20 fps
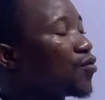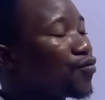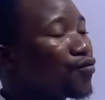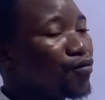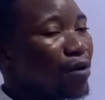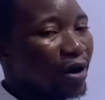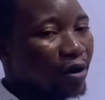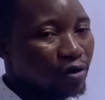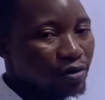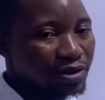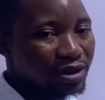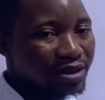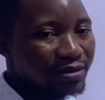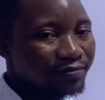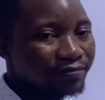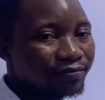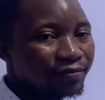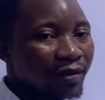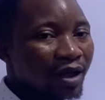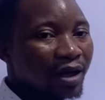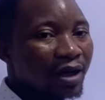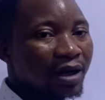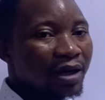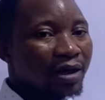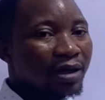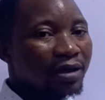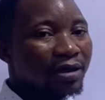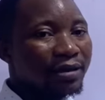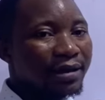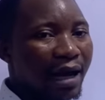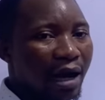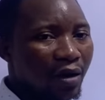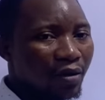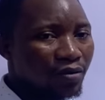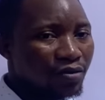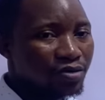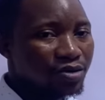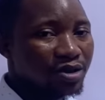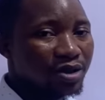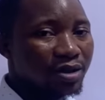records.
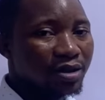Now,